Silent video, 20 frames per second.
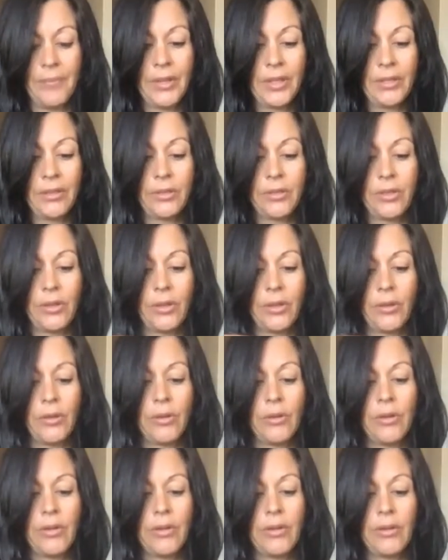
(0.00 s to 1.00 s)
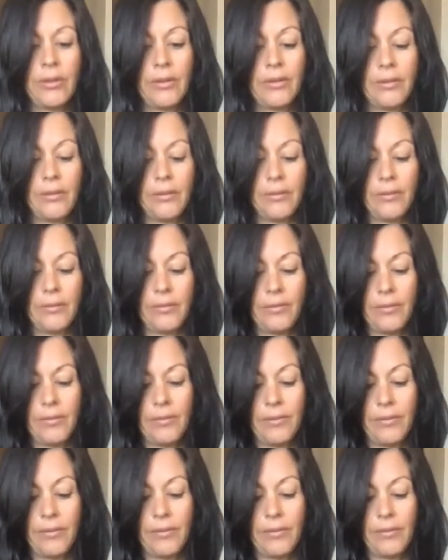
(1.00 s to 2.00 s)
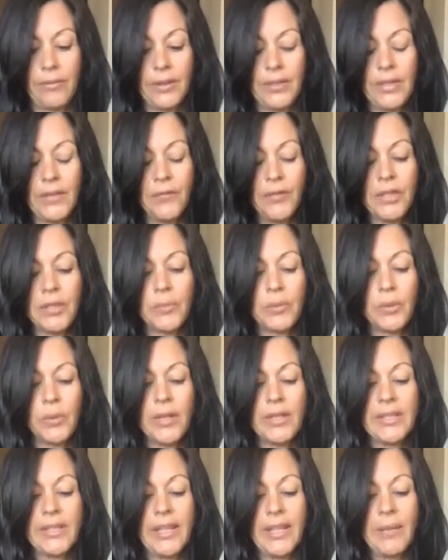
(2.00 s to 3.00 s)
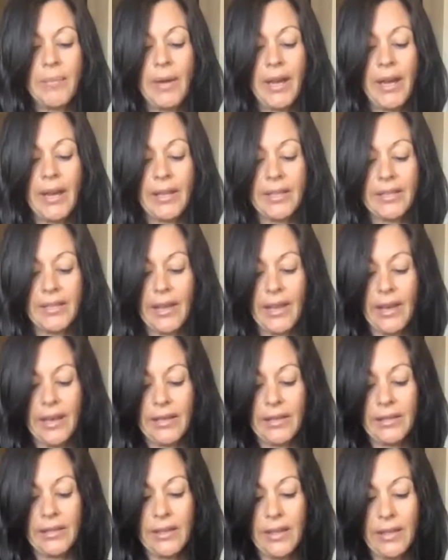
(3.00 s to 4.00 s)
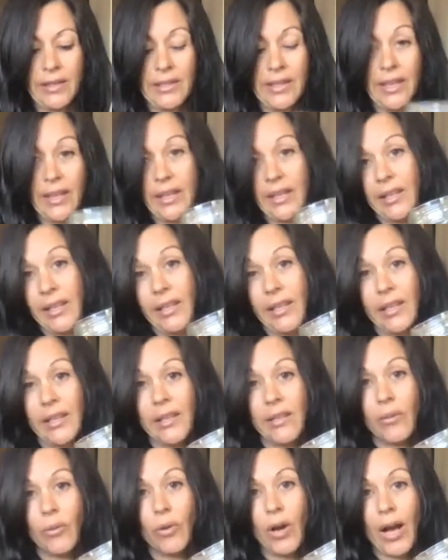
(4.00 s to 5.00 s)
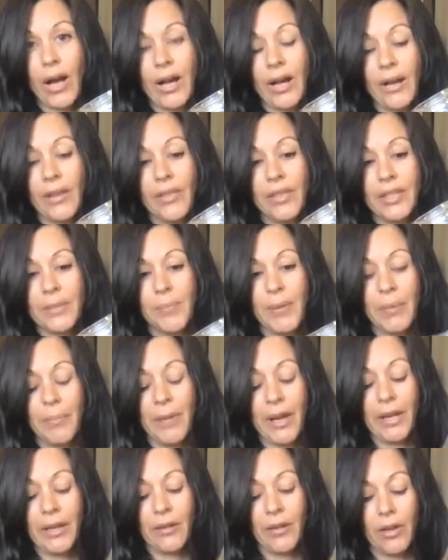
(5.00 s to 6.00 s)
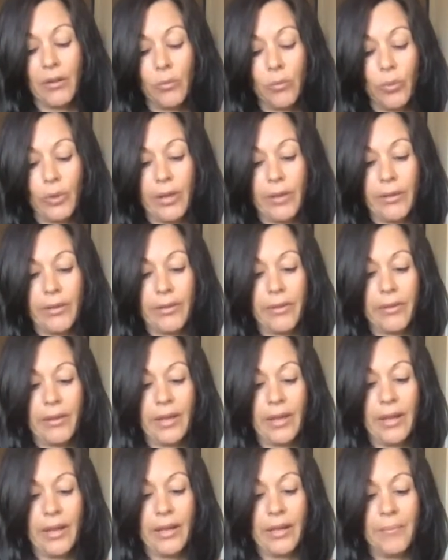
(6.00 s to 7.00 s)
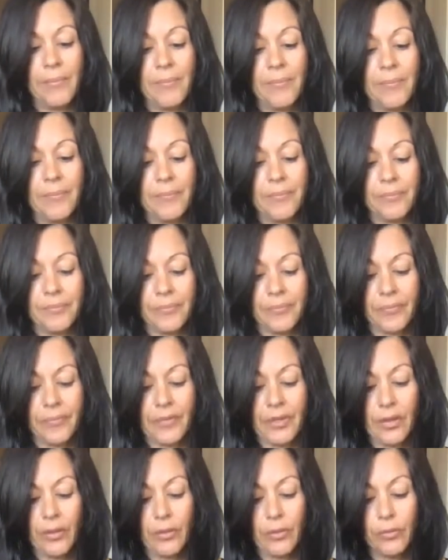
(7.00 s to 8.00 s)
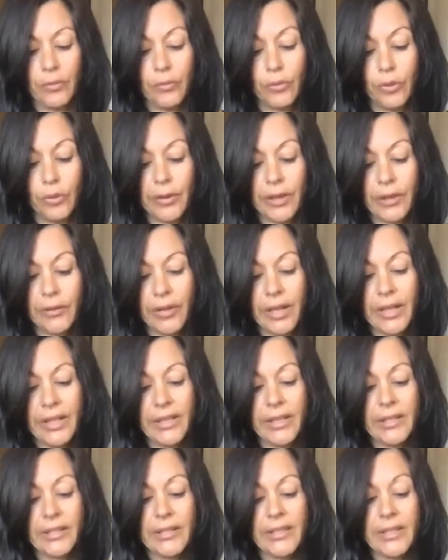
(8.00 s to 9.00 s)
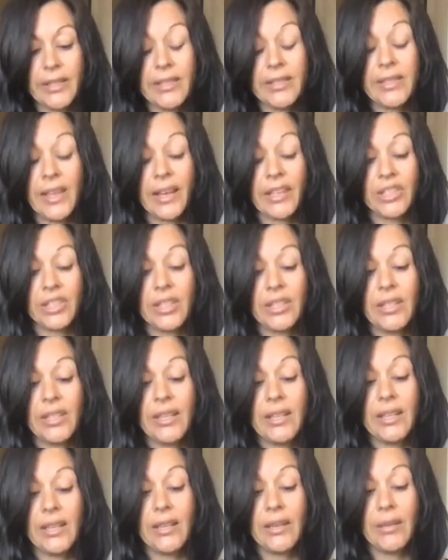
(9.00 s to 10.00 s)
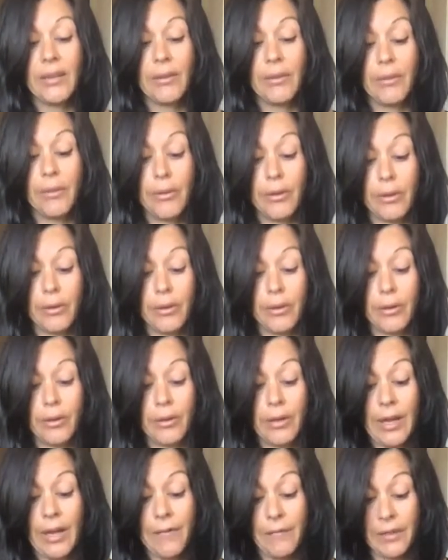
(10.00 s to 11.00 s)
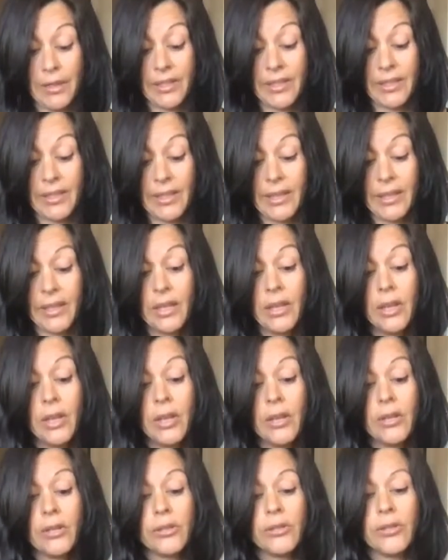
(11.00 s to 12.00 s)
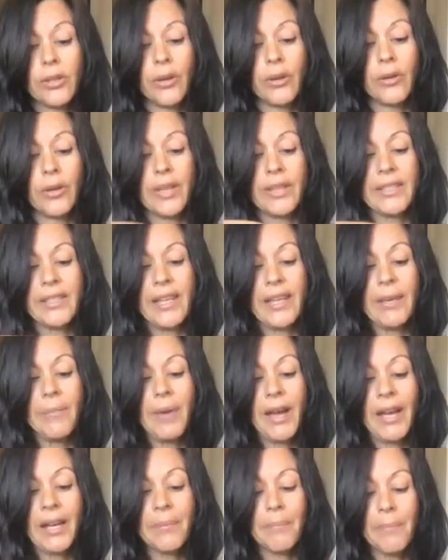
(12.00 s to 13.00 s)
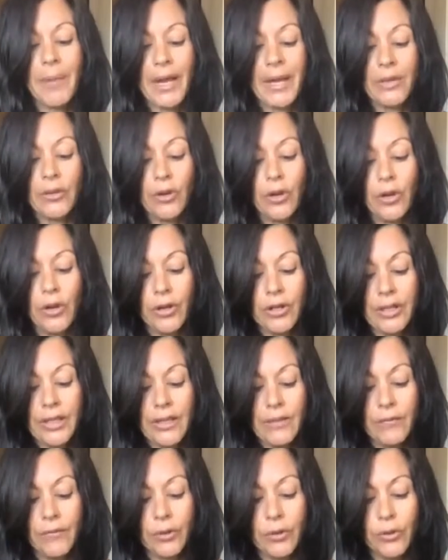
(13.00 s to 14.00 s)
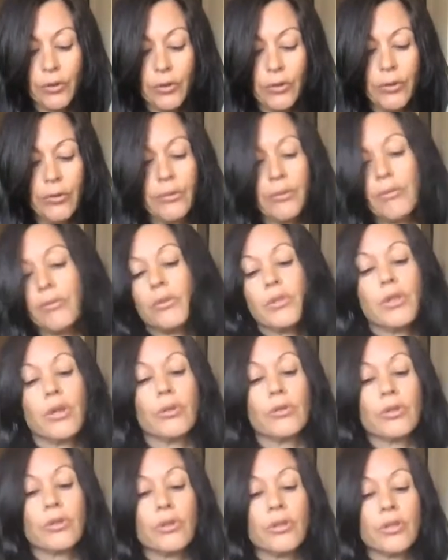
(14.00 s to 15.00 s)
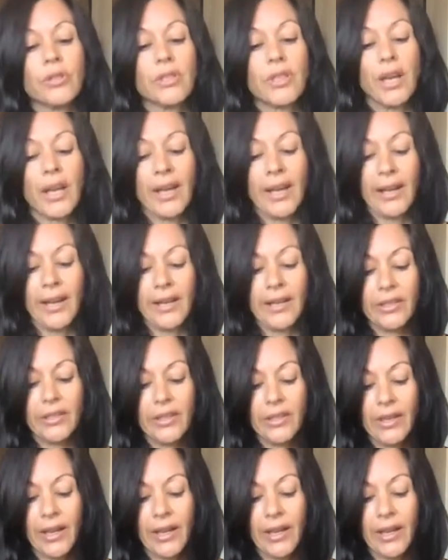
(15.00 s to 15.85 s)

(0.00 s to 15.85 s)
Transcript: So the difference between tea bags and a tea that's been made with raw ingredients is actually the efficacy. So a tea bag may not give you the results you desire,